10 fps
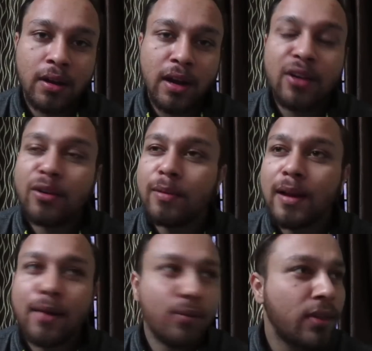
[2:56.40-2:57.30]
and you'll be
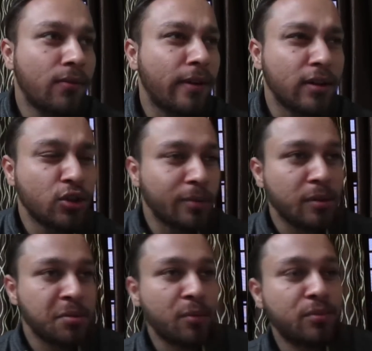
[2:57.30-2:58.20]
like, what the fuck, stop,
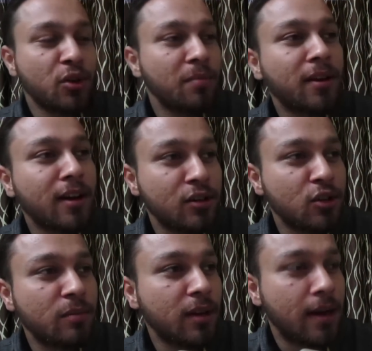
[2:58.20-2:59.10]
stop, stop, stop the car,
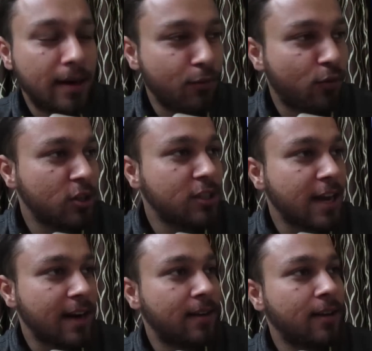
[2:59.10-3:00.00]
stop the car, what is
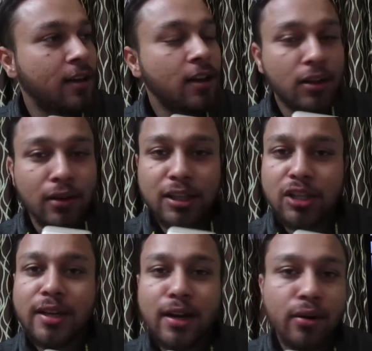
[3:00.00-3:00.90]
that? you'll
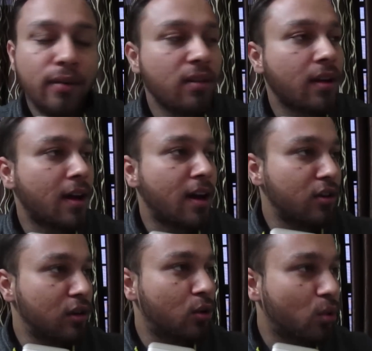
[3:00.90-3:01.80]
just get out of the car
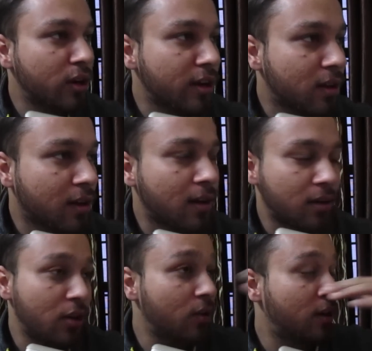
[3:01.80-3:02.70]
you'll go near the
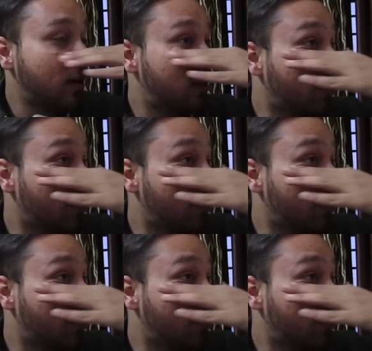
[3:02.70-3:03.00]
near, near the